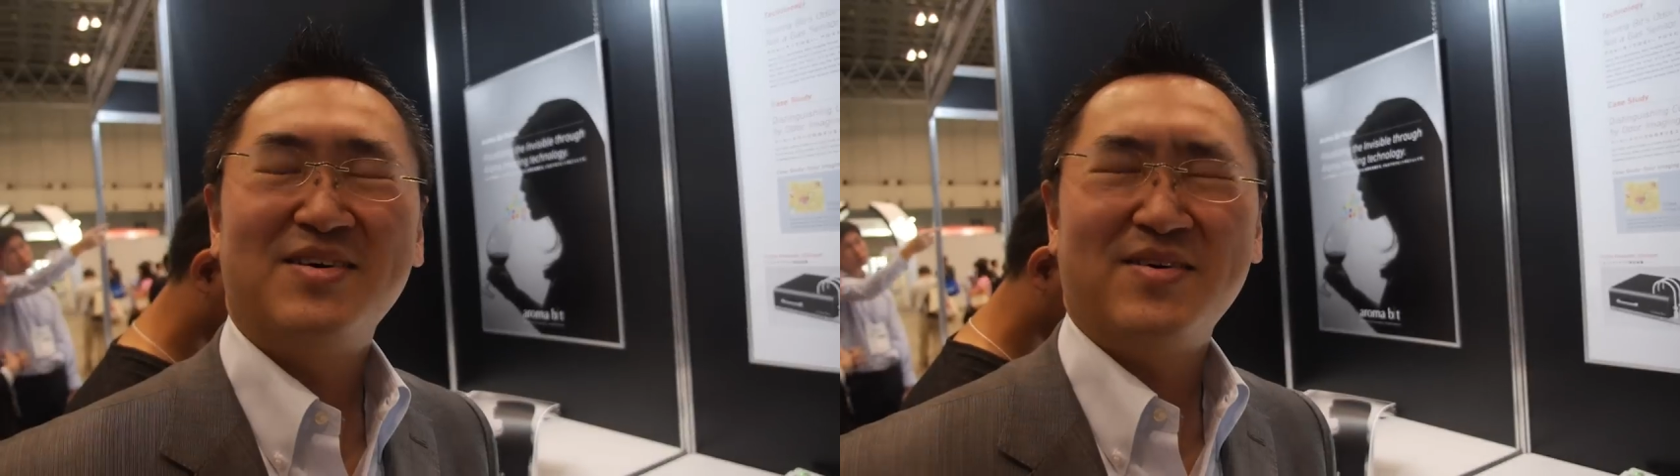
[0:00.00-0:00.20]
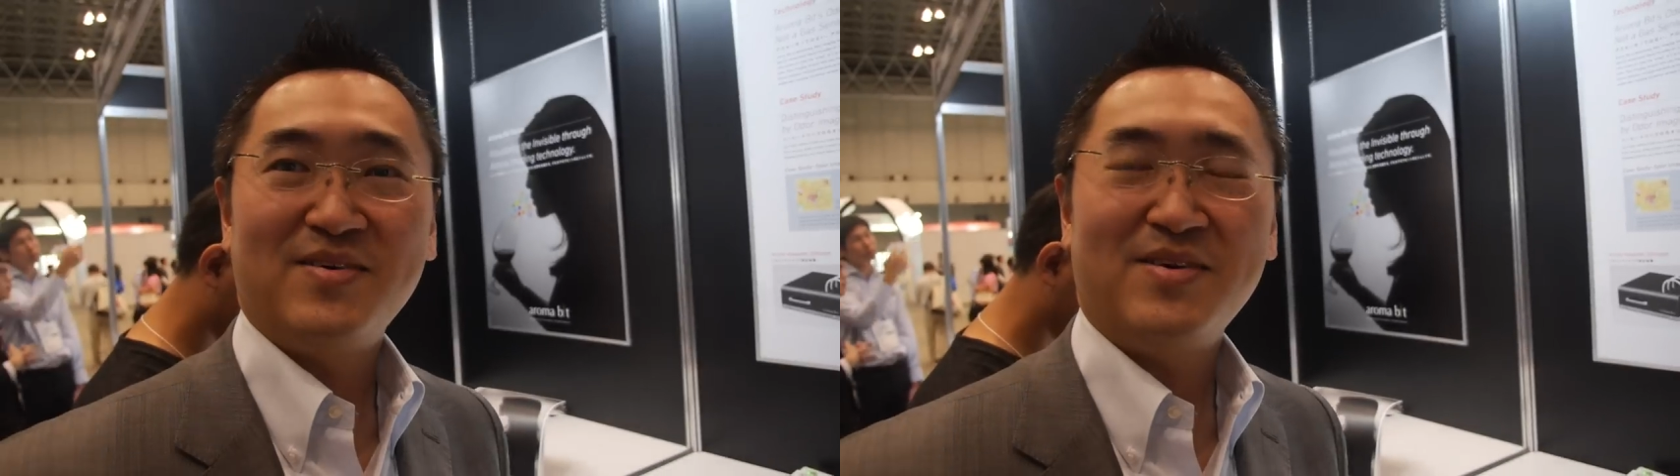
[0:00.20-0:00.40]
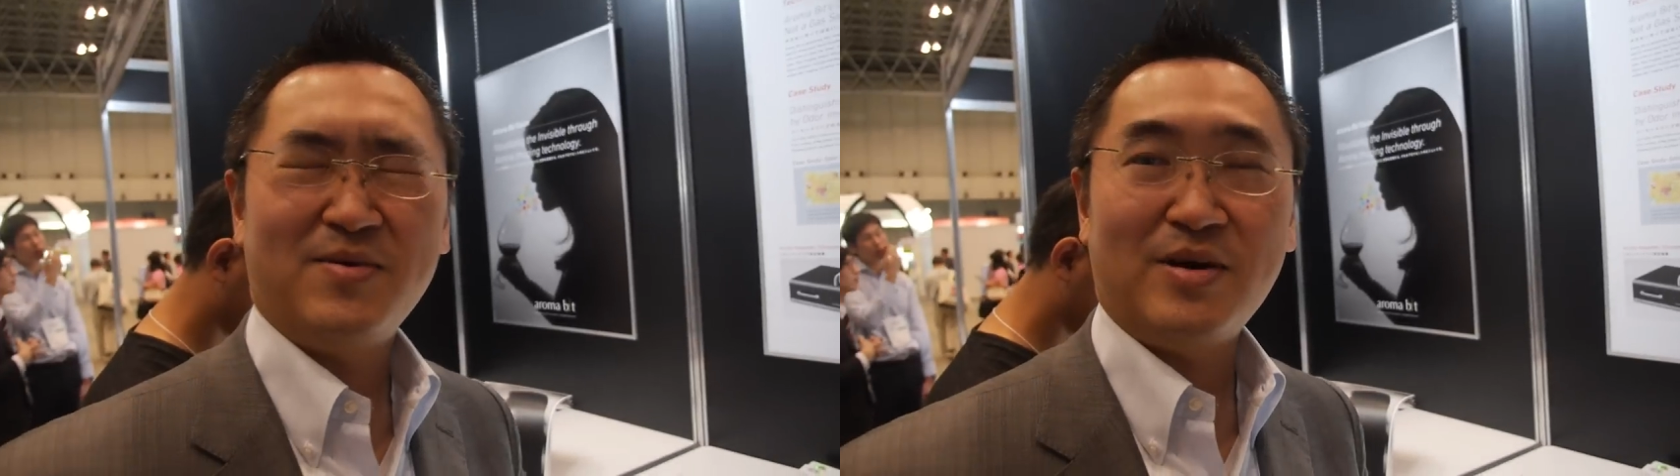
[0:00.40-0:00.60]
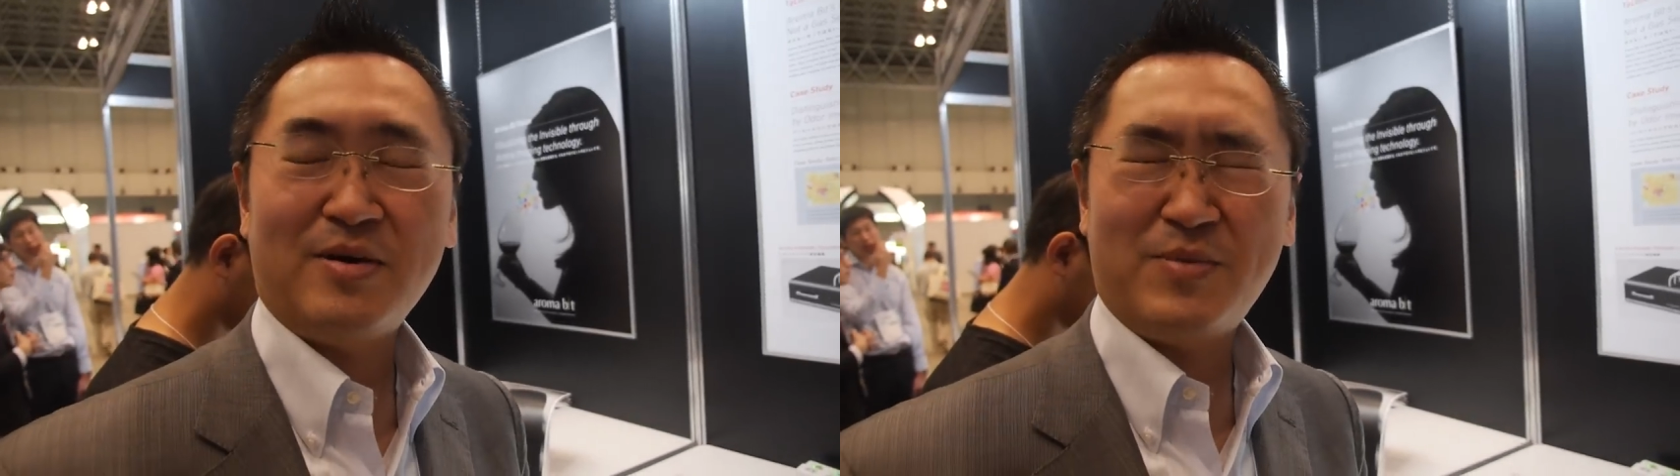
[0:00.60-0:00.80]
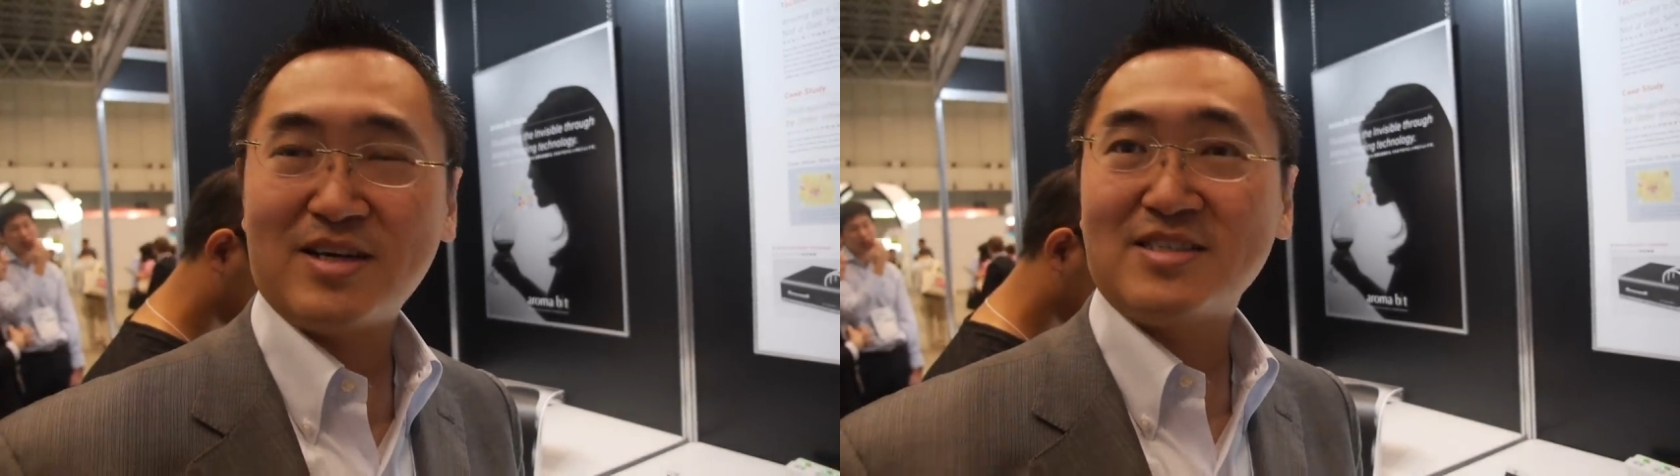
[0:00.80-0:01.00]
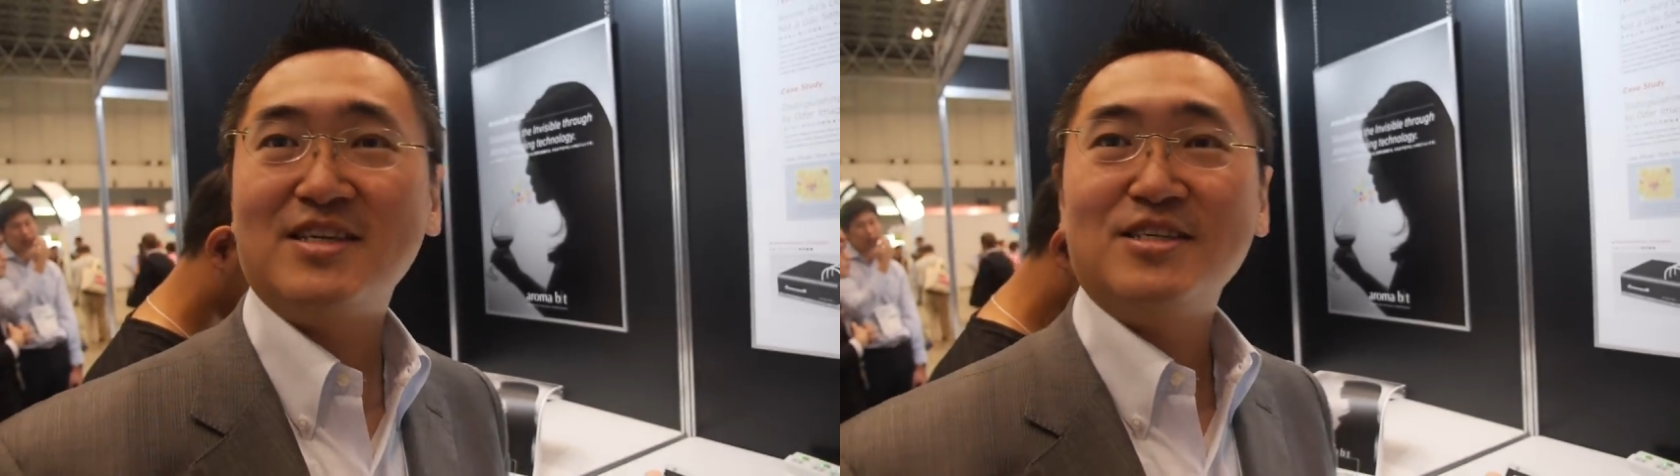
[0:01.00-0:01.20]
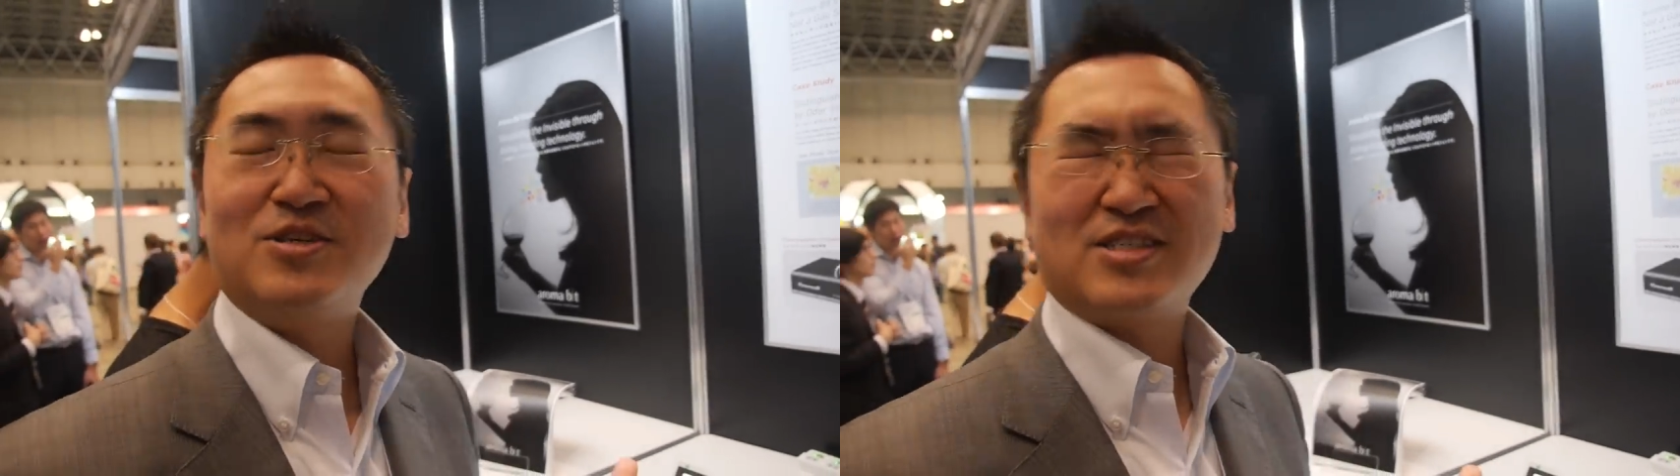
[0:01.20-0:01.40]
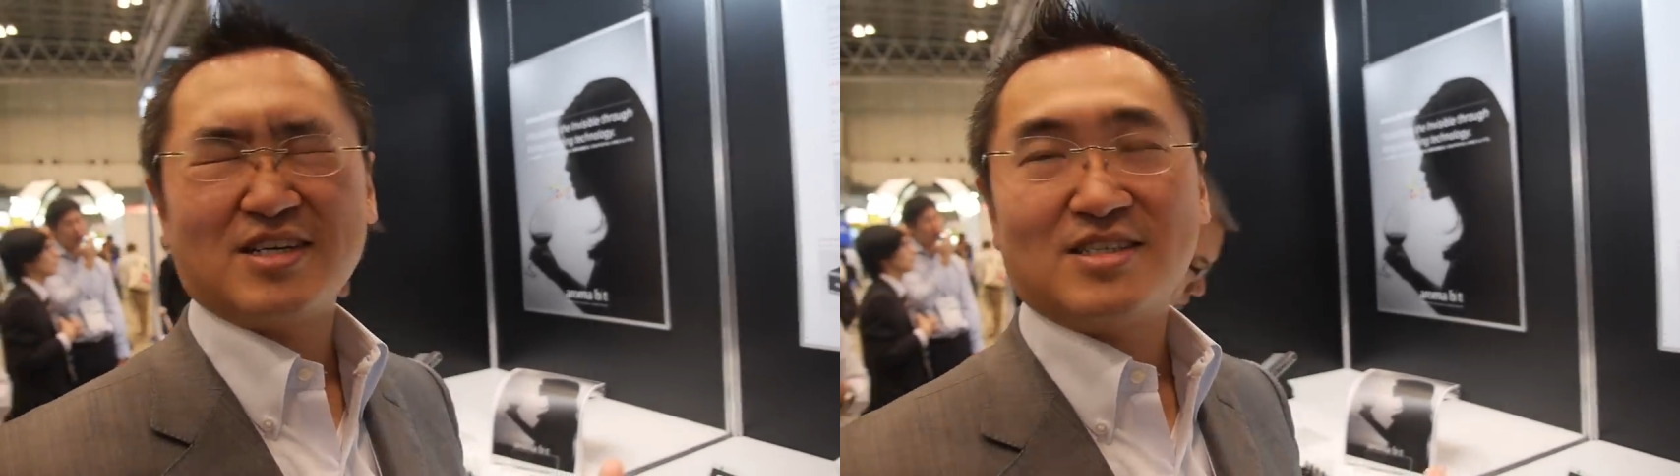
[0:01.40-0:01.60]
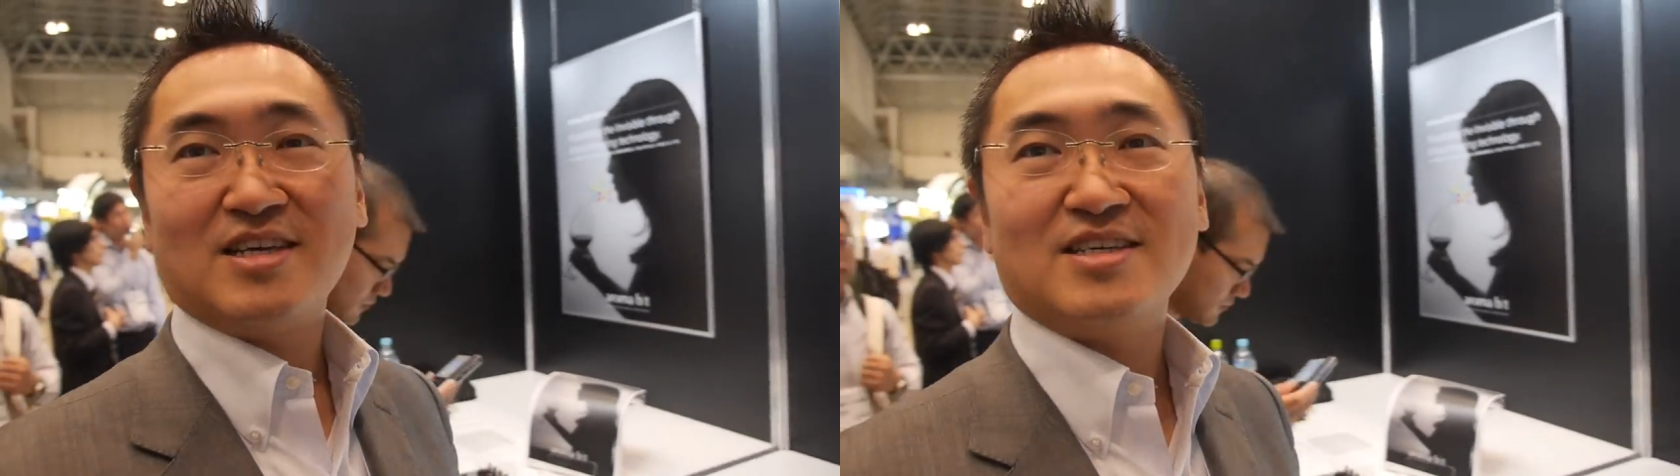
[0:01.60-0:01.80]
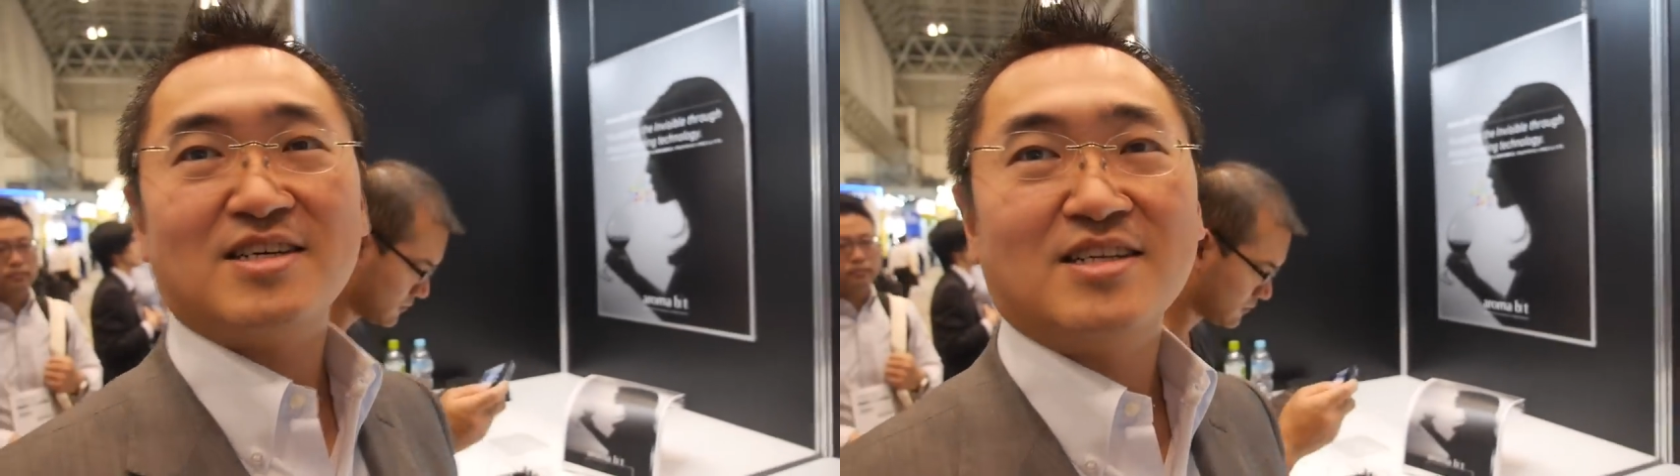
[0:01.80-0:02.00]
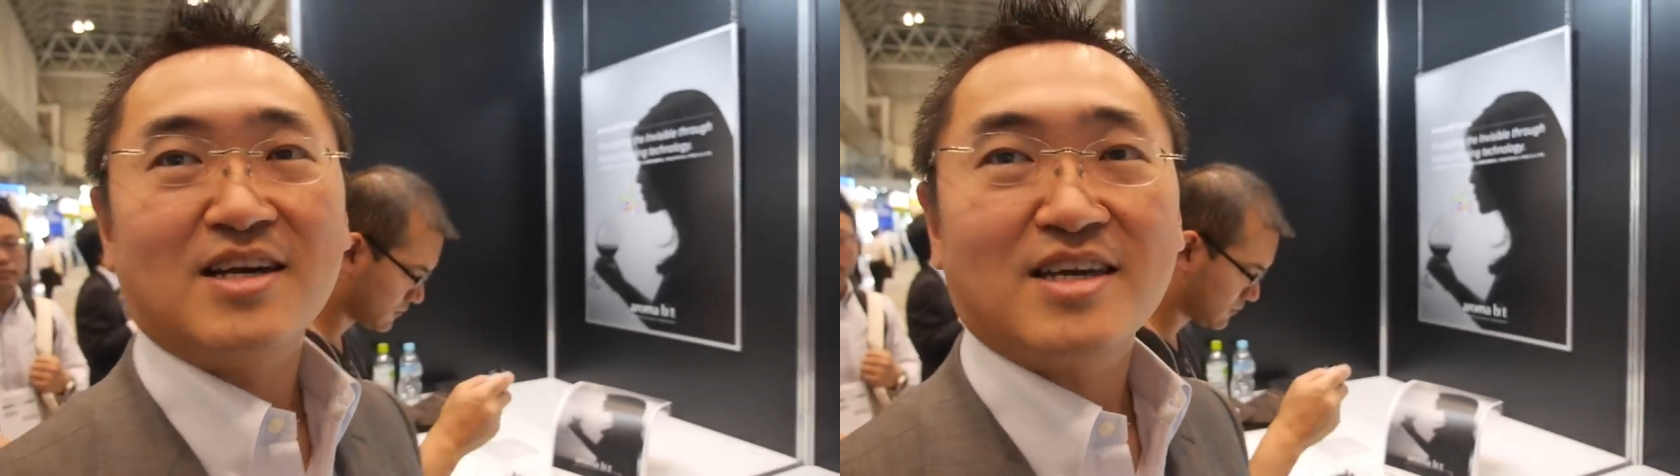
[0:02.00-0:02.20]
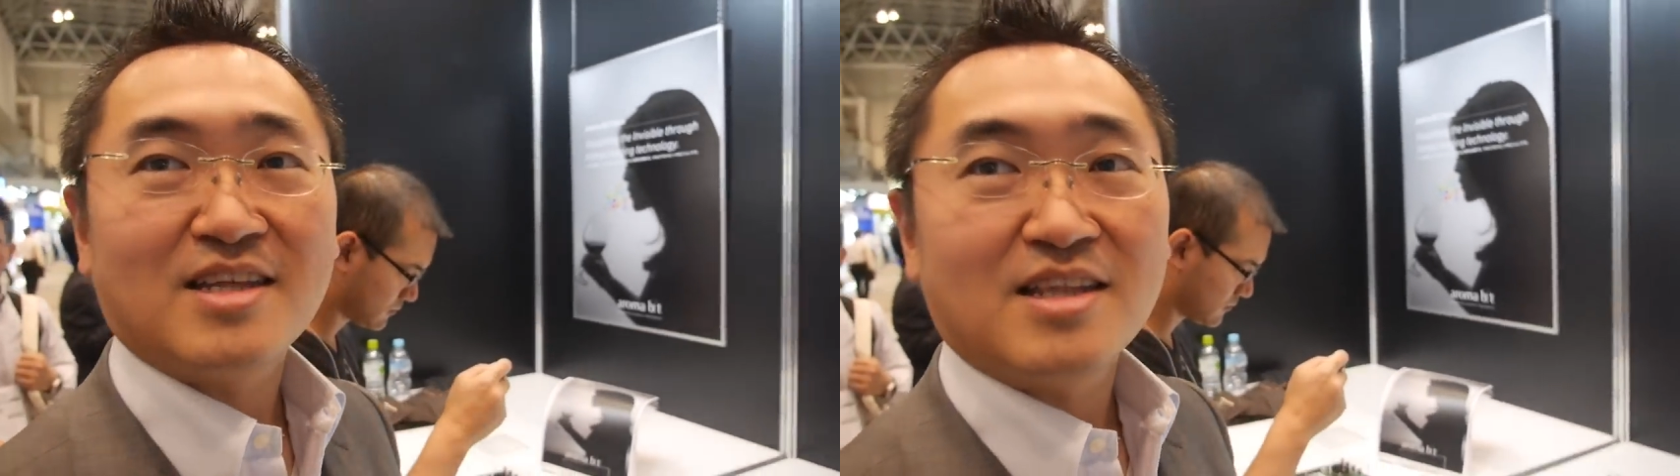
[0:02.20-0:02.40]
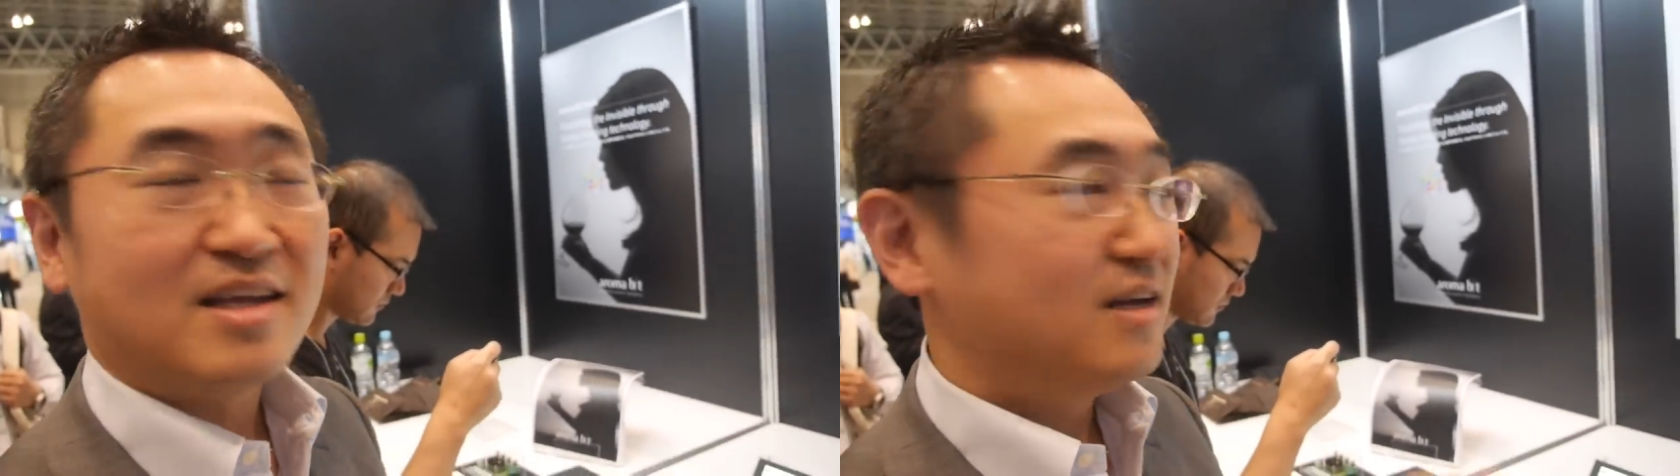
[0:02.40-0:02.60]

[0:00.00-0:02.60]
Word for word: be the first one well, to know? Because there's no such sensor that can